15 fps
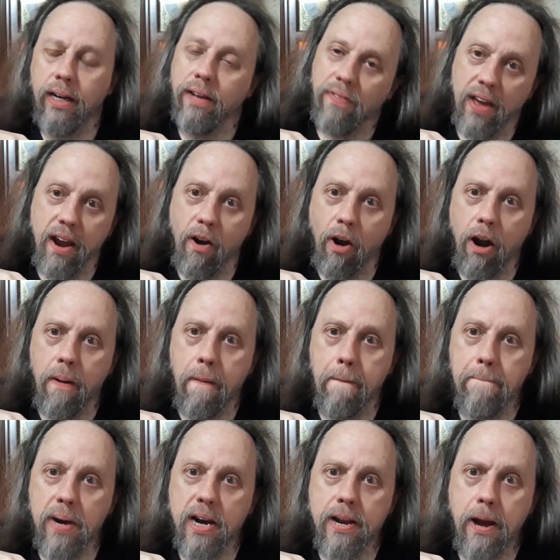they are,
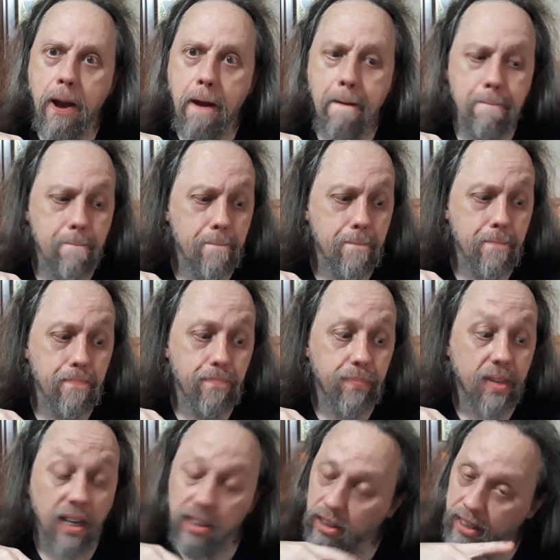but
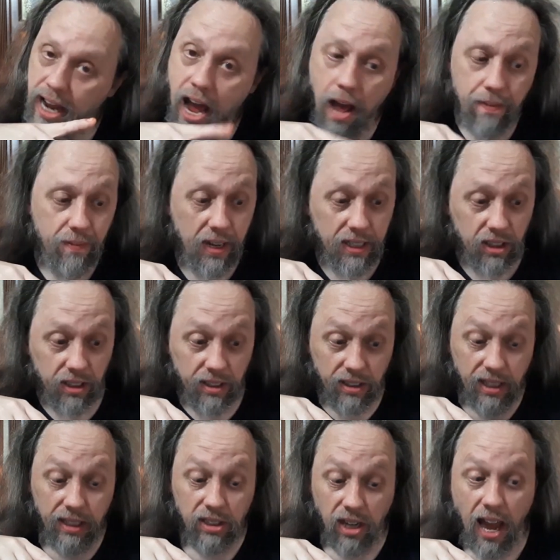because, yeah,
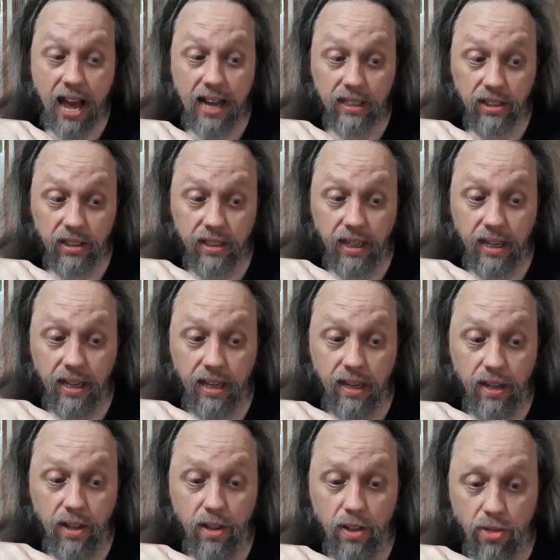these last
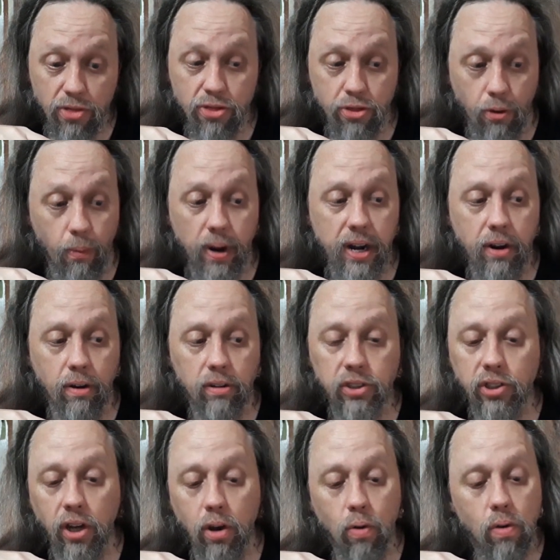three or
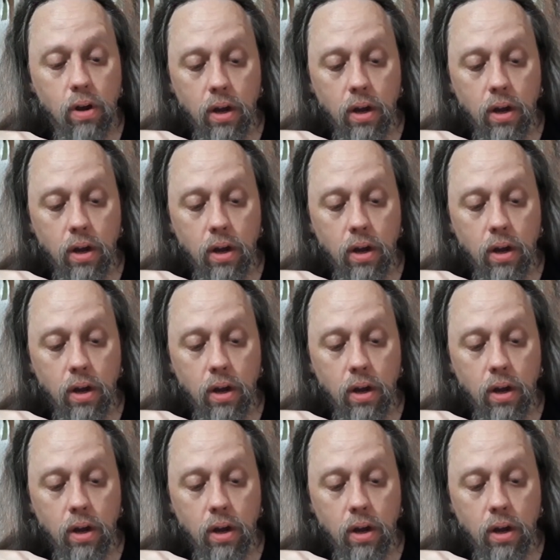so